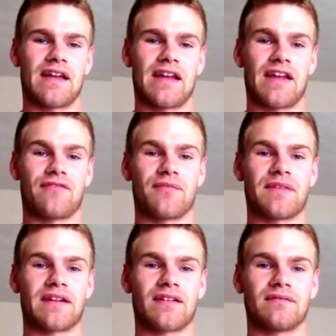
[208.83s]
And from
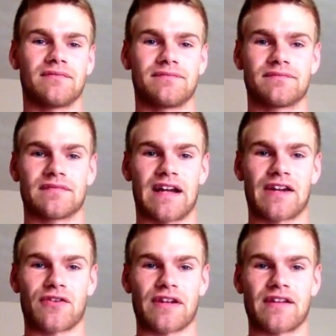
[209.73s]
there, I
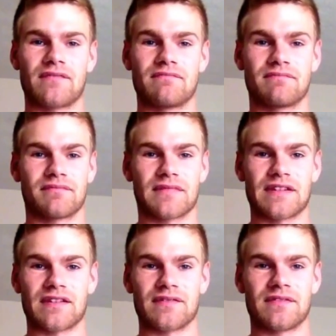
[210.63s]
created
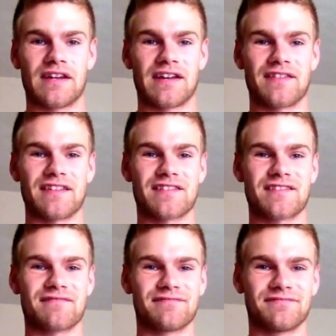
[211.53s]
this
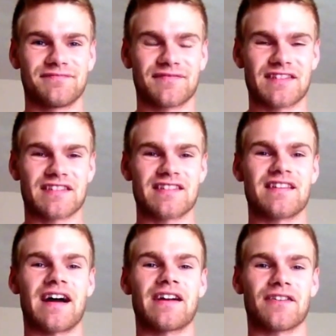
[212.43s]

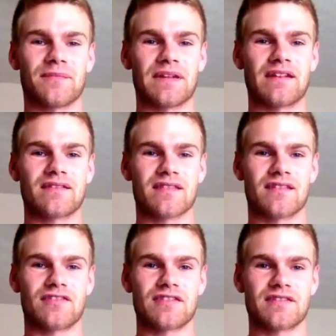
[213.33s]
desire in me to
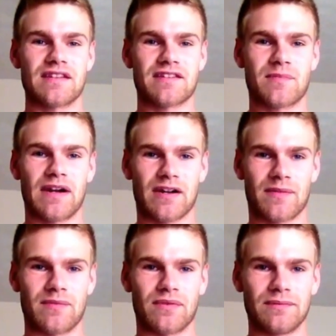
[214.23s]
just inspire
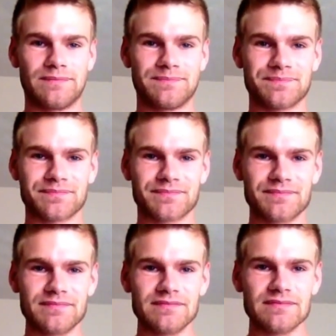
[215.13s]
people,
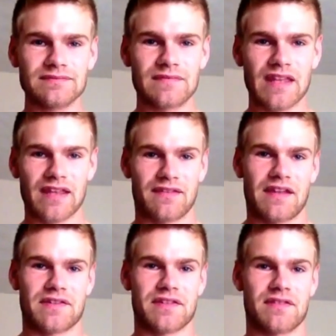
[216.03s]
and
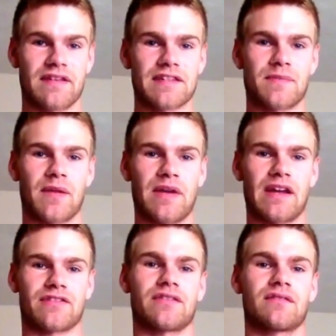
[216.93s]
that's my
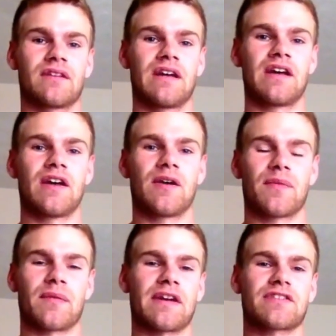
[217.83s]
passion.
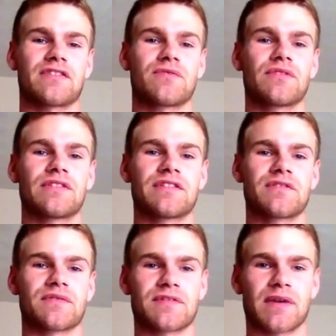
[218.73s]
My passion is really just
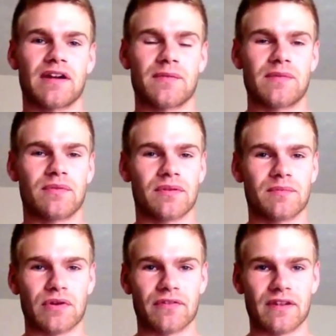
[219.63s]
to inspire people and
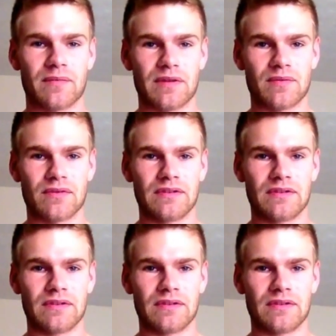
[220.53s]
motivate people.